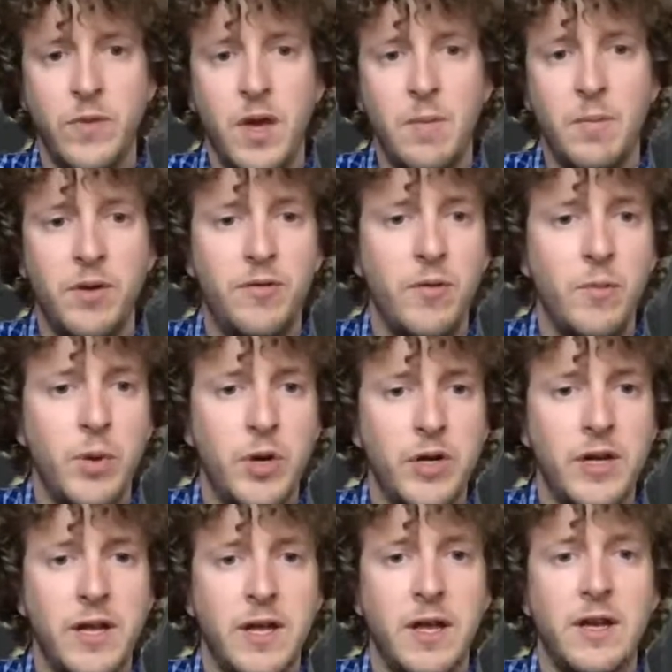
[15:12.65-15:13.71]
But if you put
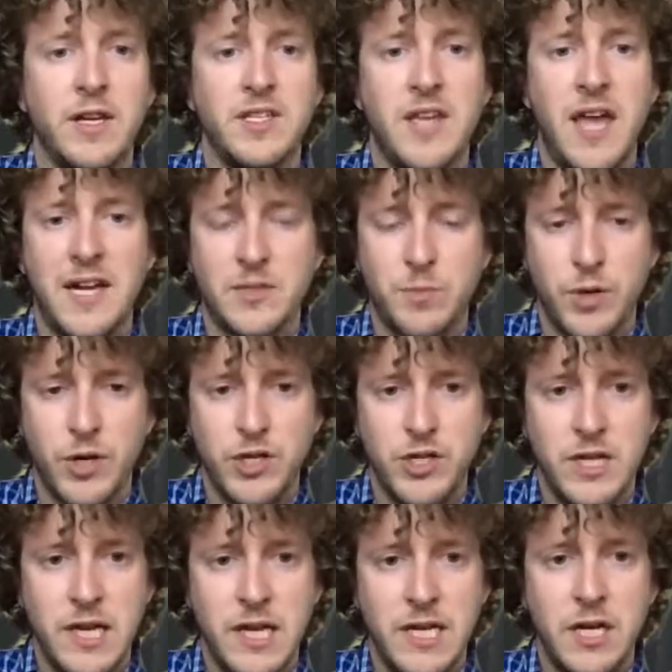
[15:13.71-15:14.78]
in an
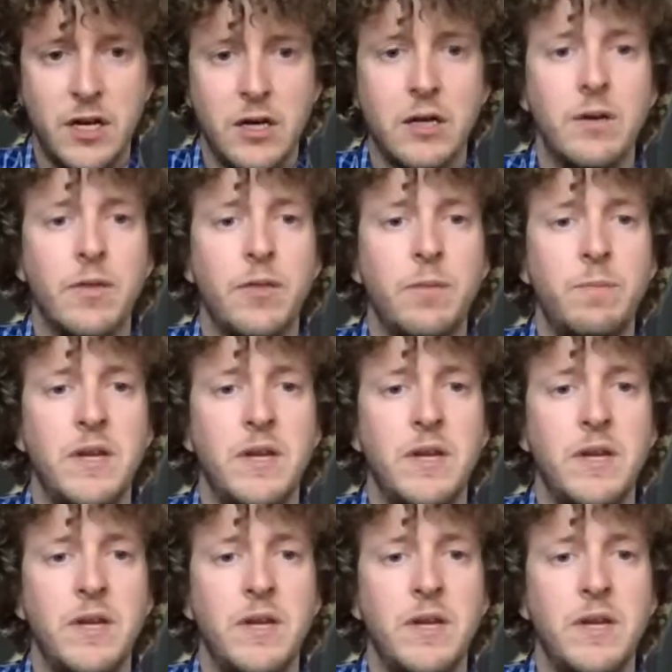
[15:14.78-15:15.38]
expiration date here,